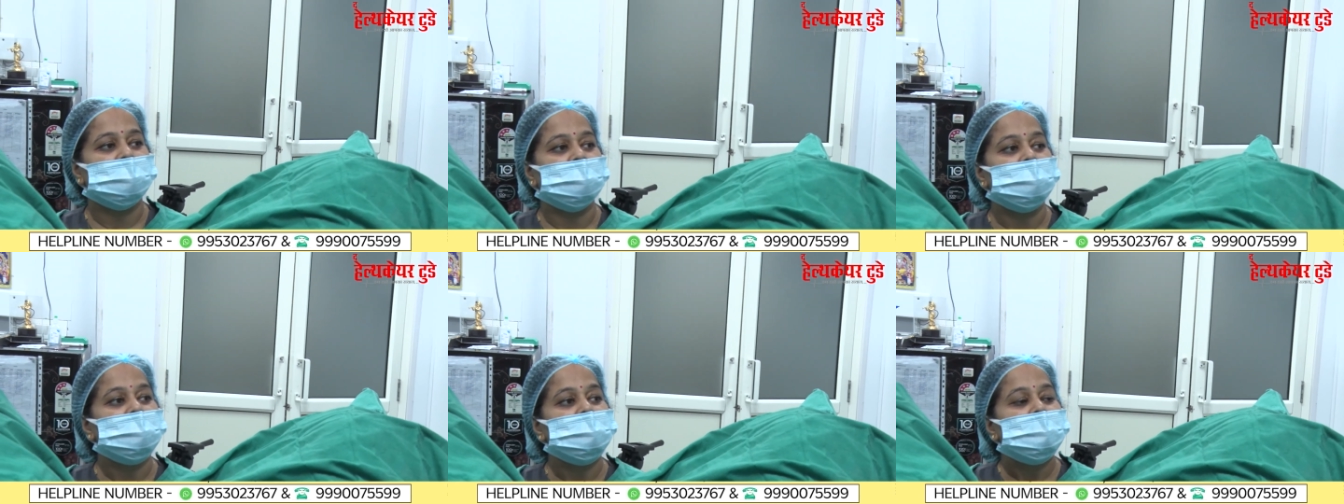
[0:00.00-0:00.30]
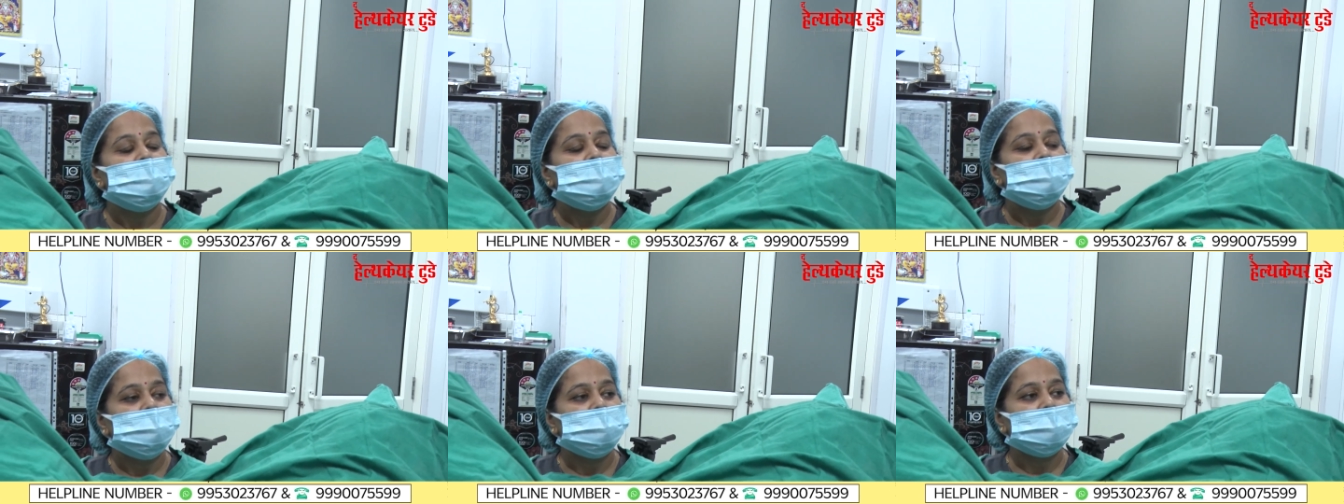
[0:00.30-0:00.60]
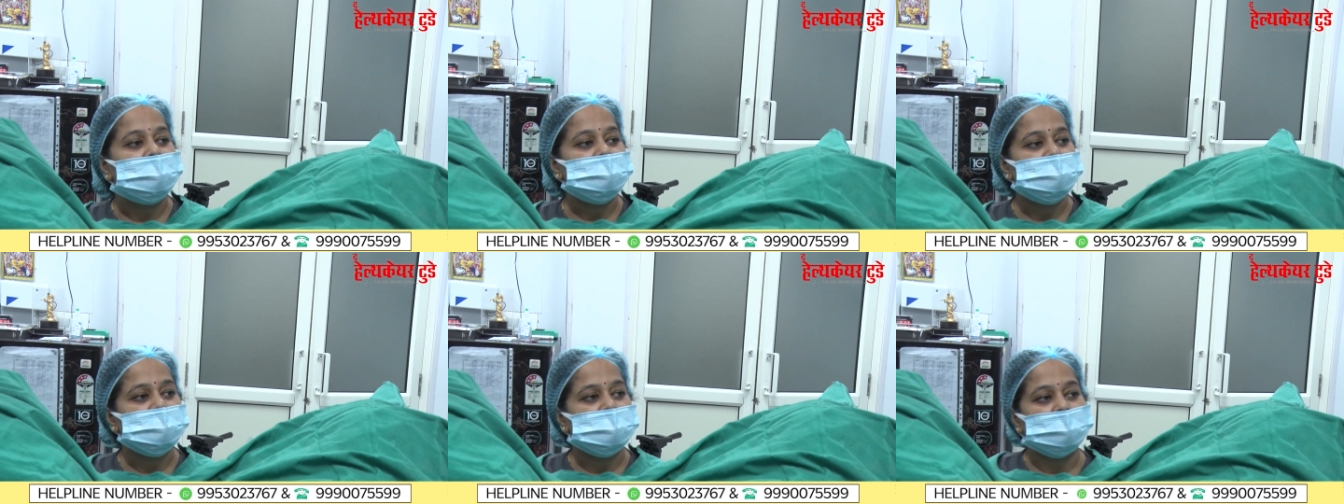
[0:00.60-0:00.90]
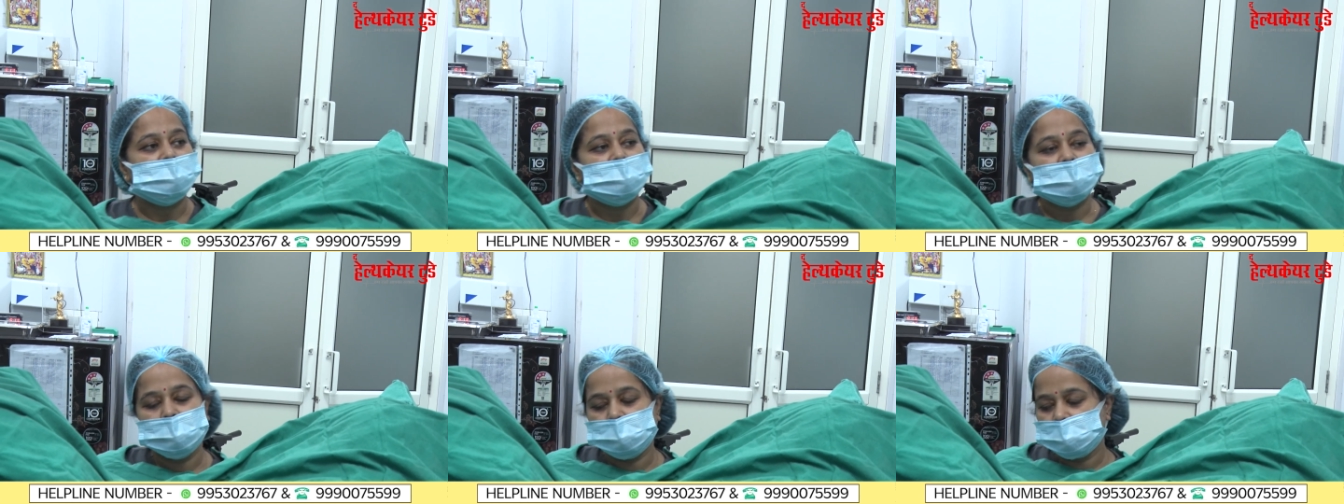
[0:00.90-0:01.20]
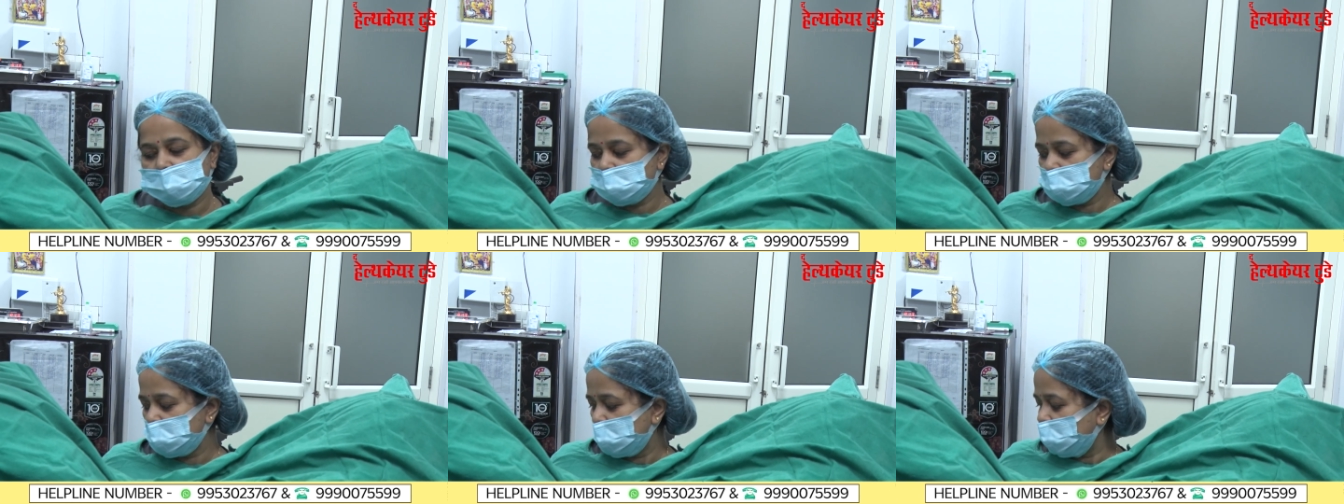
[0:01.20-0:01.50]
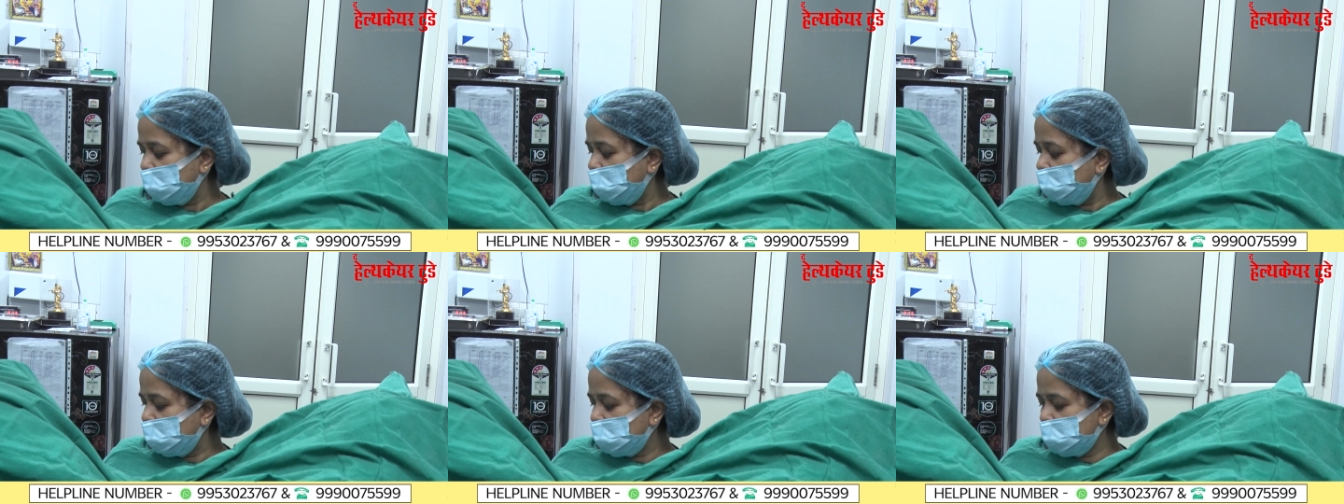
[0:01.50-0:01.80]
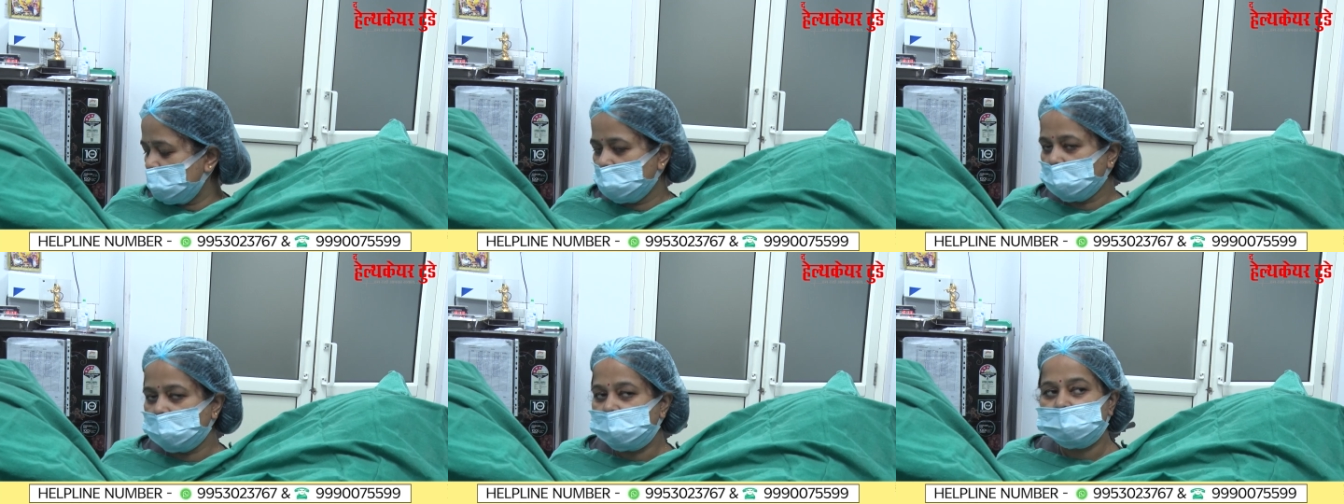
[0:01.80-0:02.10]
and we can check the embryos in the
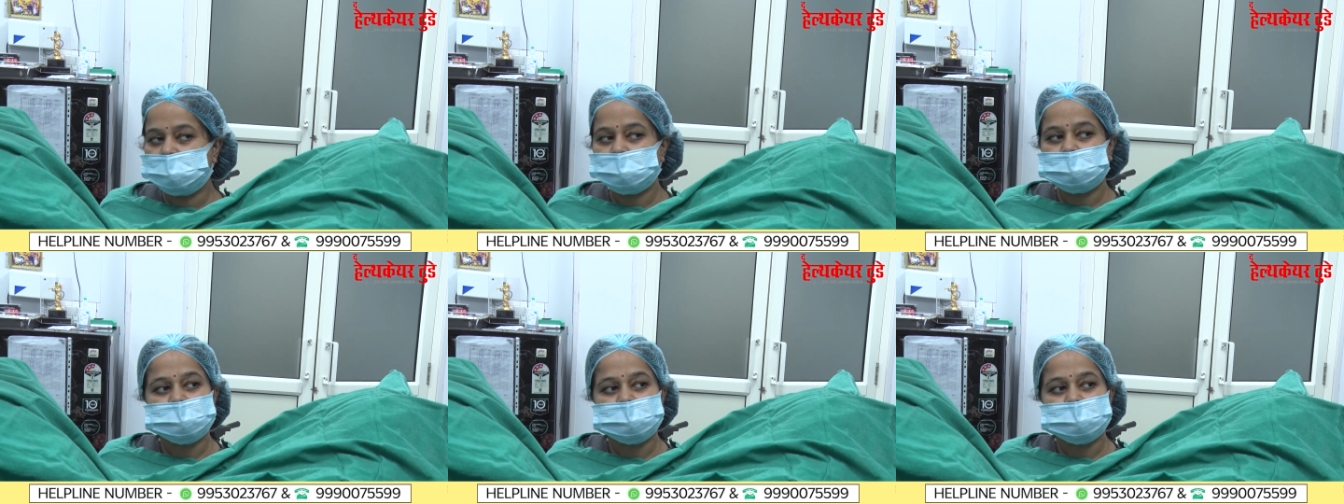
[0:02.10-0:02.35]
ultrasound.